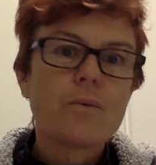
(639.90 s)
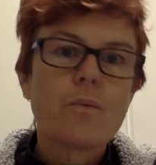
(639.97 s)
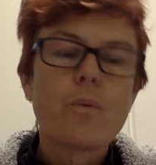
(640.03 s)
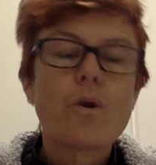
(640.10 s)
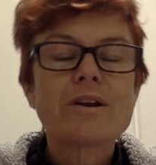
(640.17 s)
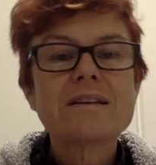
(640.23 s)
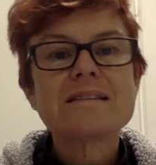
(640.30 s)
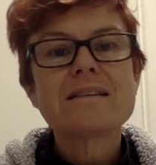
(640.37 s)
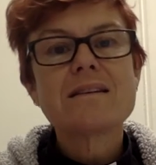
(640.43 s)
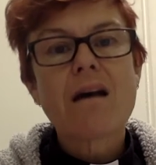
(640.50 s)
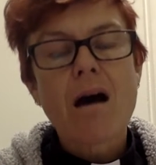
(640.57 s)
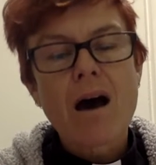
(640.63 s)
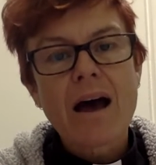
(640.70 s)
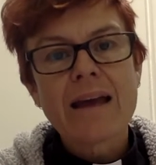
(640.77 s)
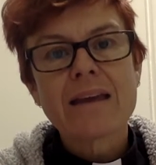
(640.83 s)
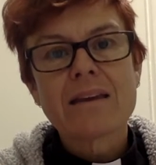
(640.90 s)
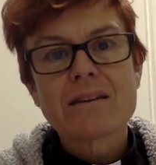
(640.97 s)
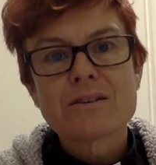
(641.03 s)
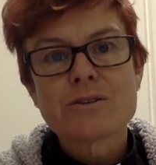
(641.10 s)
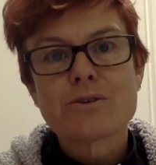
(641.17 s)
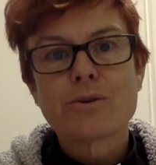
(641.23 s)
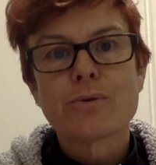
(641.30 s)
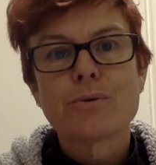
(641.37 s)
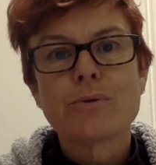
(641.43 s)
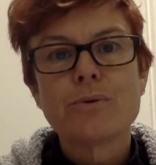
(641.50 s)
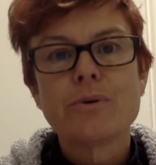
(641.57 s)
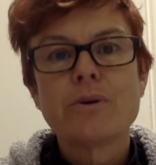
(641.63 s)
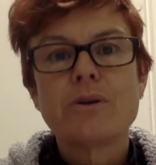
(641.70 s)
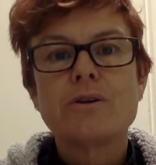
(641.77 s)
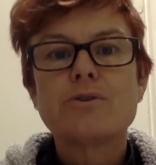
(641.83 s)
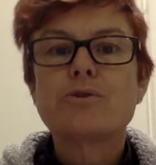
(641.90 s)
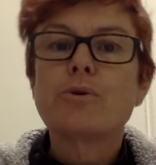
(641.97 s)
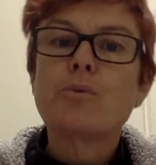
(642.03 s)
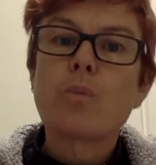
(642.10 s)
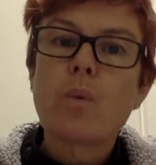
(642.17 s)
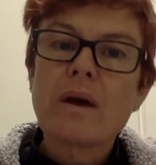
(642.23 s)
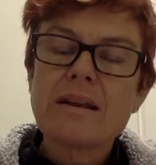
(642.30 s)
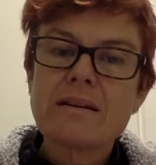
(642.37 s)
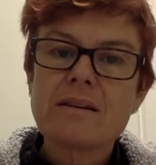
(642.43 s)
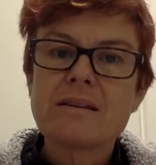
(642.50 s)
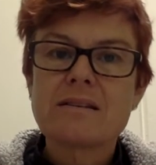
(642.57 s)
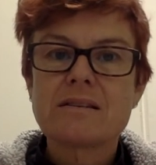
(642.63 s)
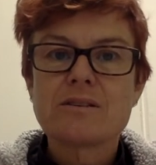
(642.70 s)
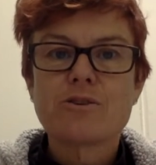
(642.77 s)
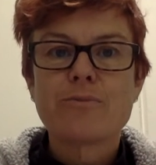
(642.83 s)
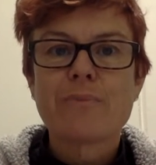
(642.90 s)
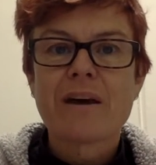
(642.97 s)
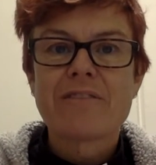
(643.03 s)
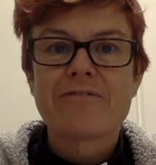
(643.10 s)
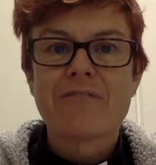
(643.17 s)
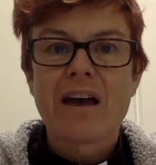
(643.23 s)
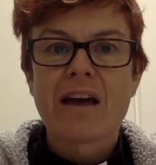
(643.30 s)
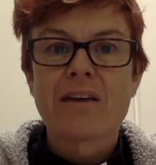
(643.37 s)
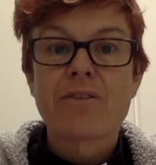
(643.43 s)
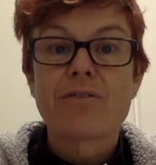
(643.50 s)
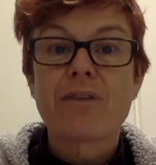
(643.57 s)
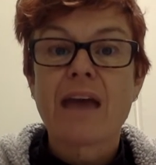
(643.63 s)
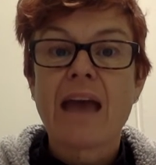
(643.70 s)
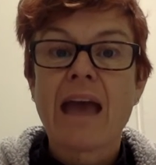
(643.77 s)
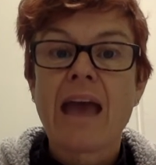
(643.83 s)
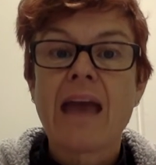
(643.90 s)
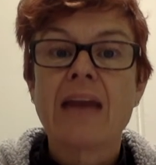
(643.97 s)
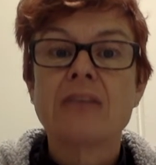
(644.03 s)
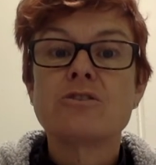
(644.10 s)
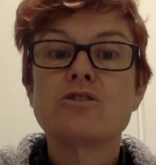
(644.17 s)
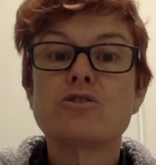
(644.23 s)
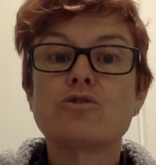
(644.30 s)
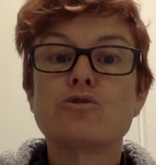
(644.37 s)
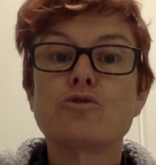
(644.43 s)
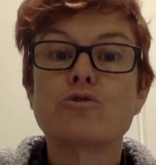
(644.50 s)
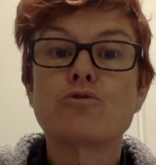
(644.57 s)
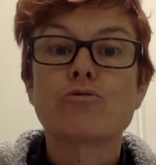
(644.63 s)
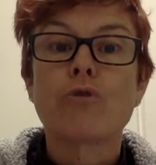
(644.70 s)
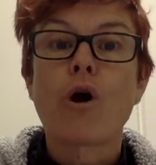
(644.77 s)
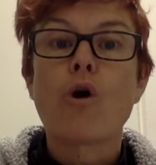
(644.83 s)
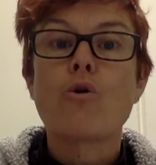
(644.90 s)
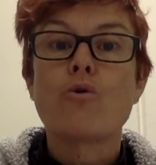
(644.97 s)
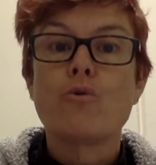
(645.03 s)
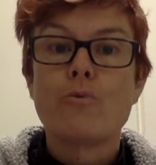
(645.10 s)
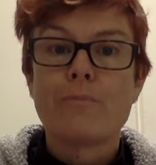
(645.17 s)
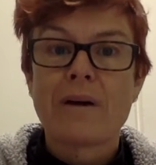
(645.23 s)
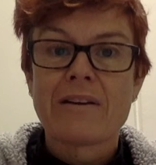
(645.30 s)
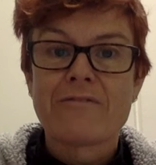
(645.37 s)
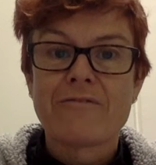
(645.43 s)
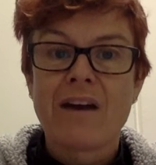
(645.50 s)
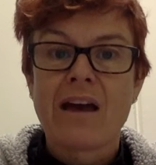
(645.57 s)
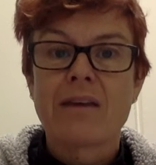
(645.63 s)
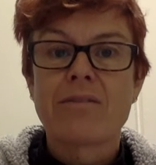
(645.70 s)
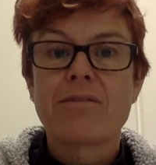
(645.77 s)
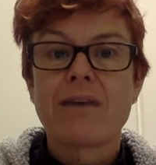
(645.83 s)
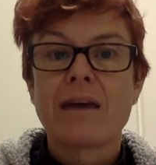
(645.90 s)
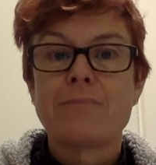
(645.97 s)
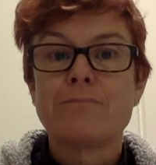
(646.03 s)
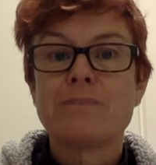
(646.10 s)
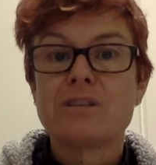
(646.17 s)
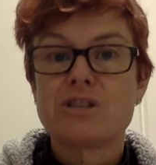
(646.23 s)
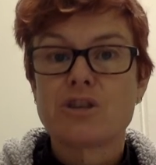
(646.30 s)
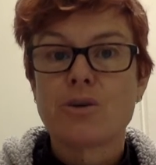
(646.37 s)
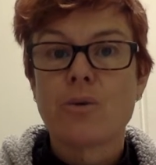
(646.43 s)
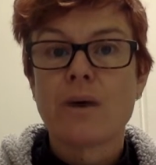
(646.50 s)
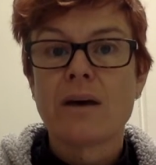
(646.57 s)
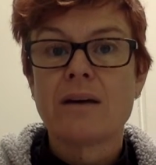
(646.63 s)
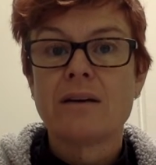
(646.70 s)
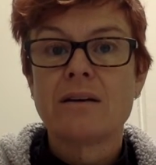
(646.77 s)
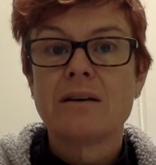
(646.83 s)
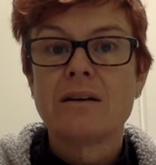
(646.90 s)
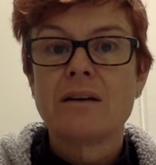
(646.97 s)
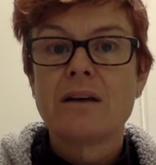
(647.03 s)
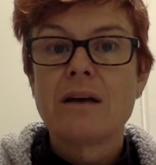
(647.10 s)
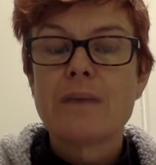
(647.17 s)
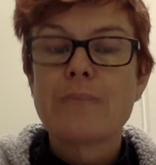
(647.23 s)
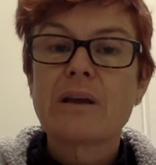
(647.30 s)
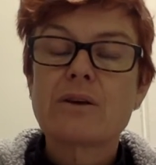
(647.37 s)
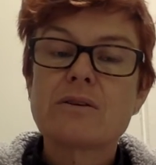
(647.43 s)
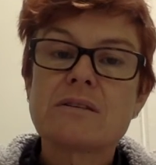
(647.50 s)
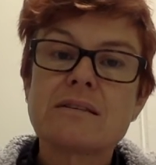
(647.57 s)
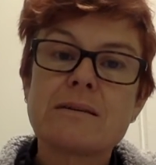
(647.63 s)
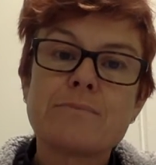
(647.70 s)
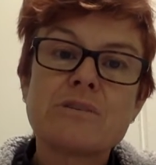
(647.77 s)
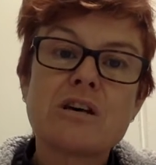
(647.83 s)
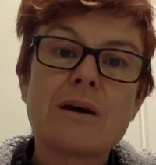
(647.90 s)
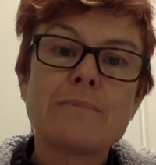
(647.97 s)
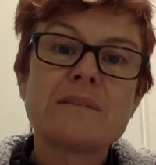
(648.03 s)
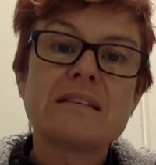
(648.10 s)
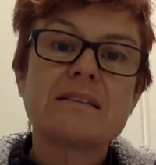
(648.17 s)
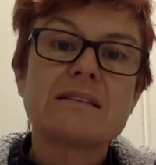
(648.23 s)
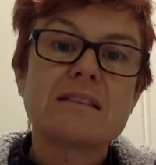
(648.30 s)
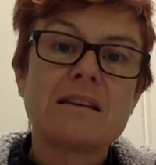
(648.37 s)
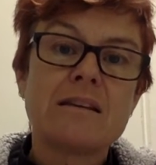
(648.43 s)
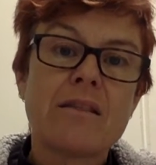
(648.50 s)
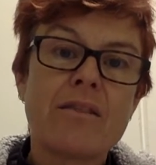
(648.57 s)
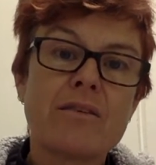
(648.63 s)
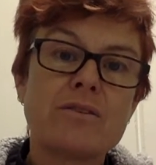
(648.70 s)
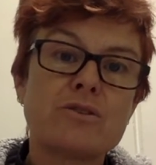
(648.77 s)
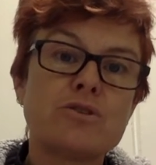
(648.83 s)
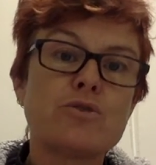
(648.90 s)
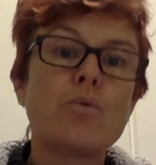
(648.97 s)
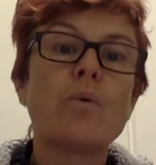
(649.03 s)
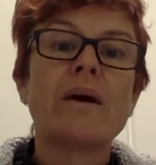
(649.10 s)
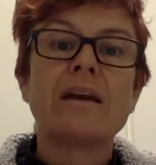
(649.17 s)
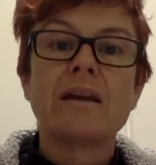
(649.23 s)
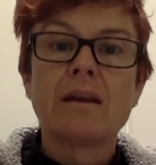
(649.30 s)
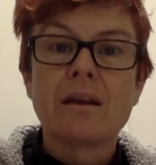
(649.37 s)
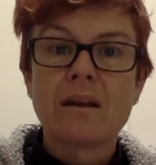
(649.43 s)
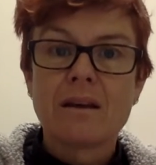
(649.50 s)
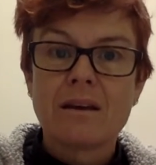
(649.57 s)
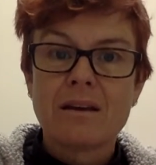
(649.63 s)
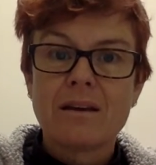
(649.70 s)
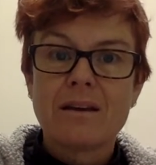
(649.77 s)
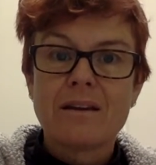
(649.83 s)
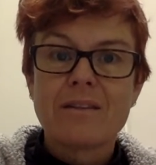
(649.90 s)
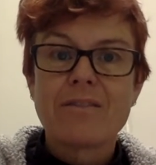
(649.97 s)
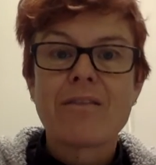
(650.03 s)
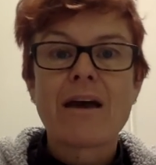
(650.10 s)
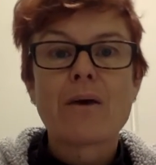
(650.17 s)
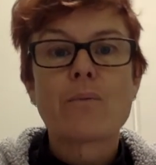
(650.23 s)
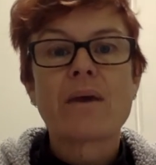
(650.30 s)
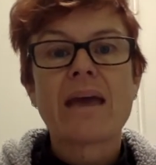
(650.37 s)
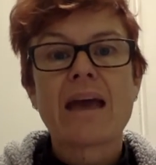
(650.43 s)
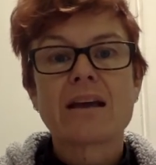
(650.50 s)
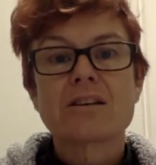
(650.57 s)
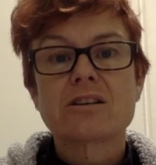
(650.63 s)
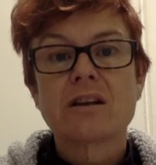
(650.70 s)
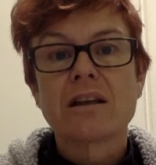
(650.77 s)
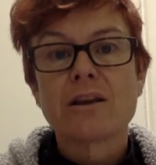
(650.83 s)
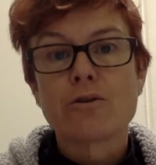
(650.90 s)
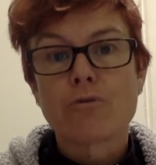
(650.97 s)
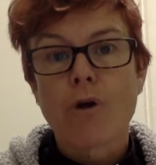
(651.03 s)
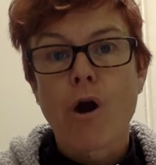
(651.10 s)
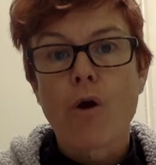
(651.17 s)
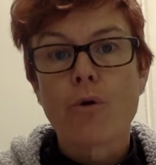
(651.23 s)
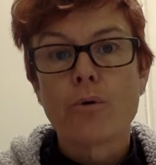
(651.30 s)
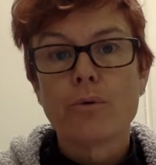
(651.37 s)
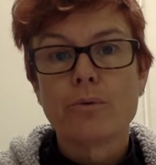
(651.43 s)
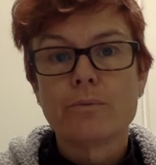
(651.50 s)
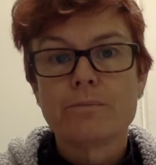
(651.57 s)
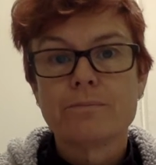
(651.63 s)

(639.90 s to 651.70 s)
what is it I can do to witness to my faith and to grow my faith and mature? Because sometimes it's in the doing that we actually grow.